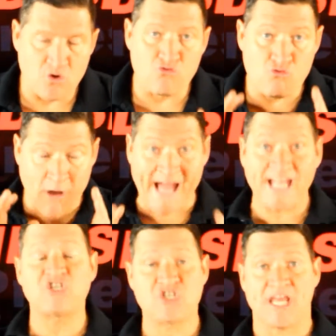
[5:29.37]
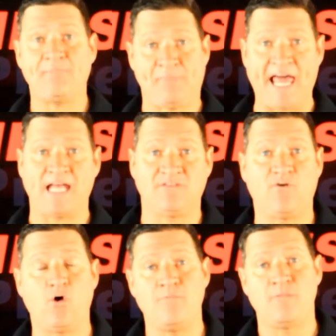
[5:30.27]
rideshare
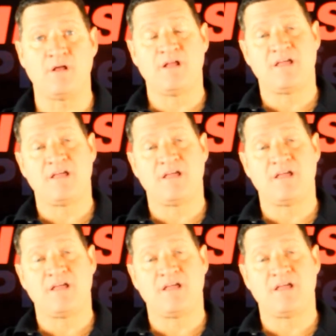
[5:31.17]
platform,